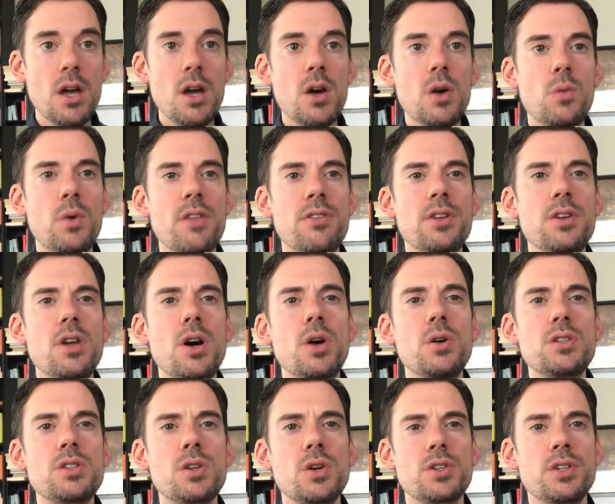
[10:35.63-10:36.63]
With no
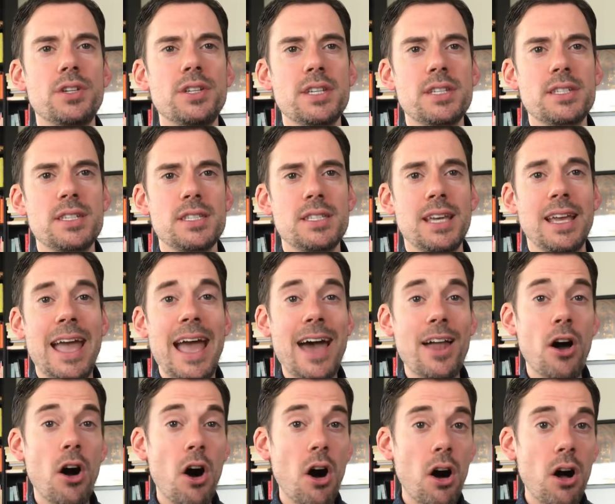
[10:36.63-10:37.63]
social distancing
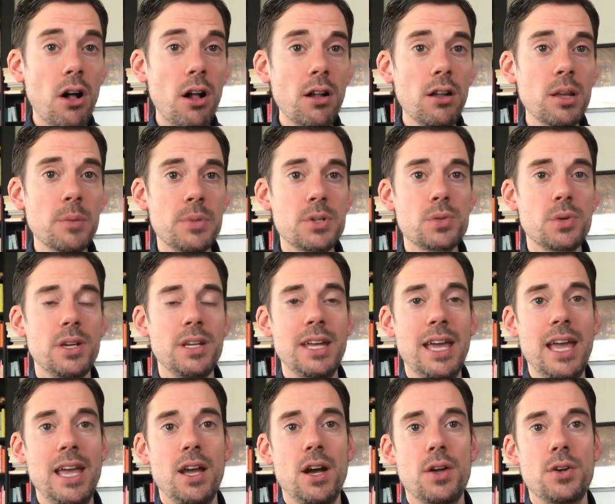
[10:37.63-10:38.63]
at all, between
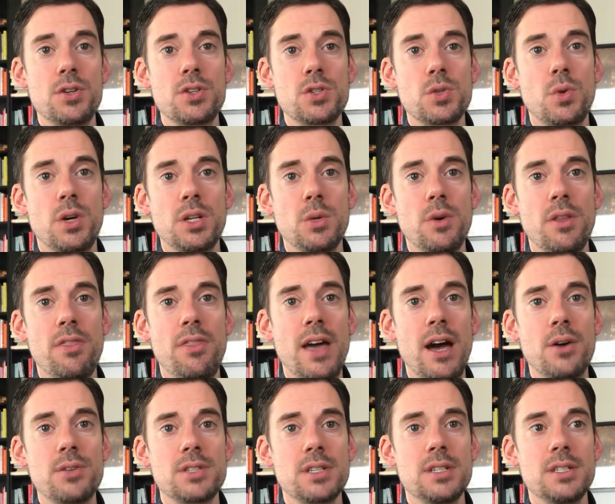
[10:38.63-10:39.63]

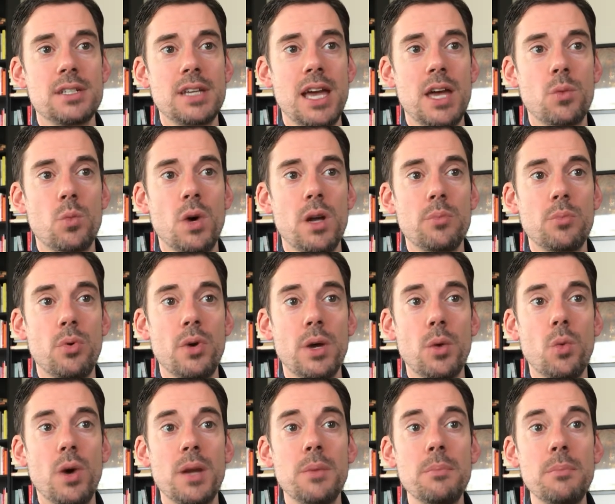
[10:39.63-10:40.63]
821,000 and
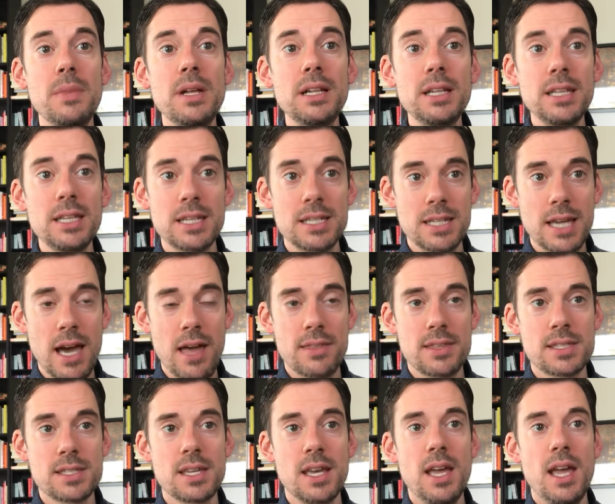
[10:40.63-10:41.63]
1.1 million
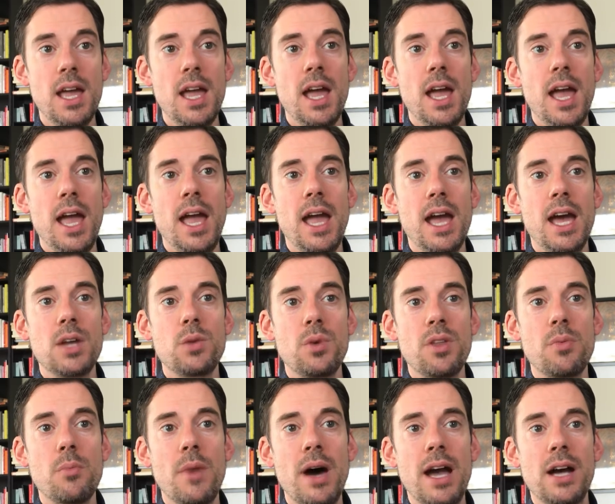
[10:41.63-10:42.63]
deaths, and
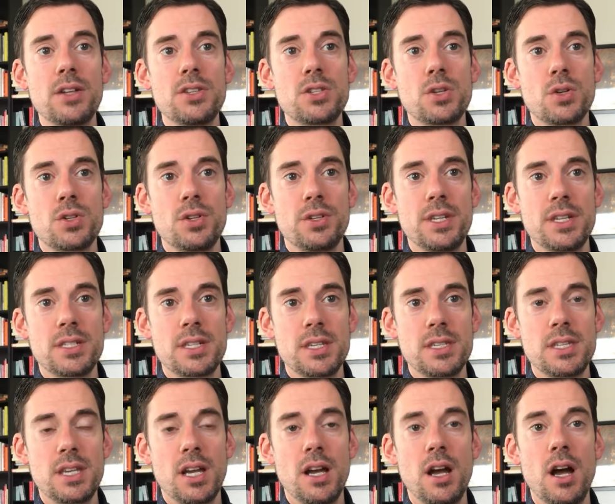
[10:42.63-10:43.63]
with mild social
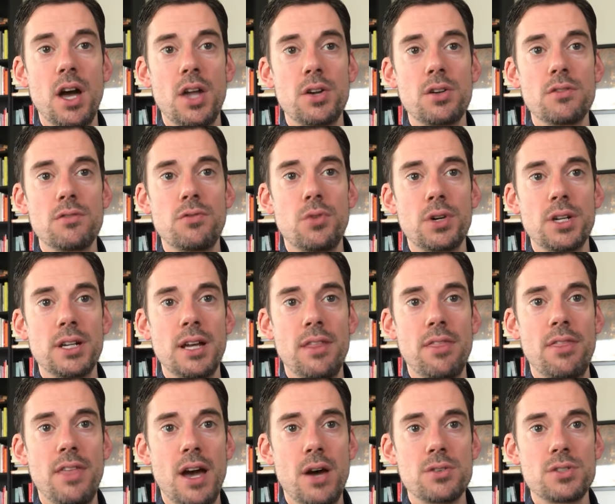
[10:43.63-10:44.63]
distancing,
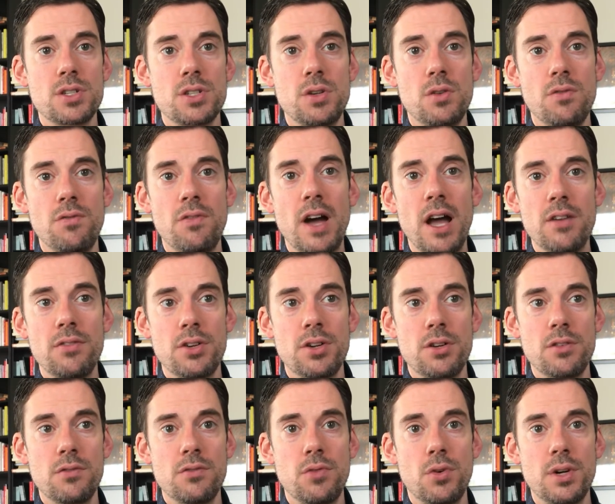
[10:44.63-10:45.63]
149,000 to
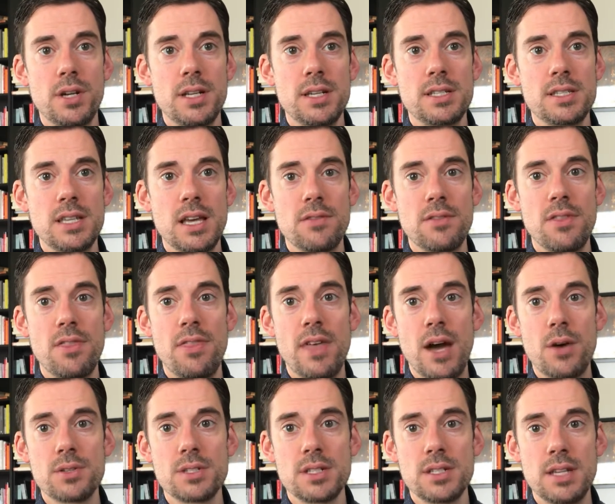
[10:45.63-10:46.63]

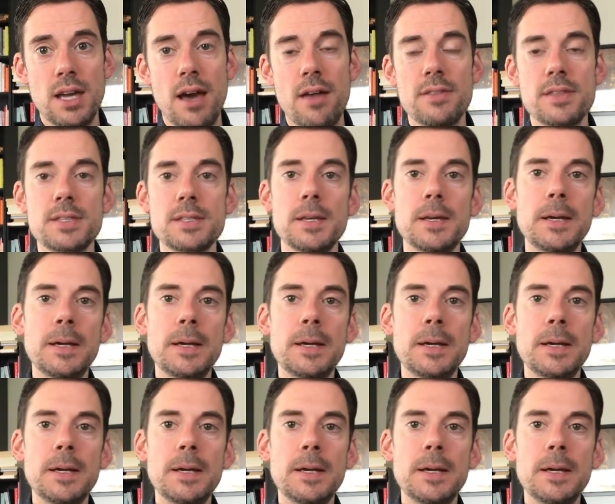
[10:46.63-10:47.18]
547,000 deaths.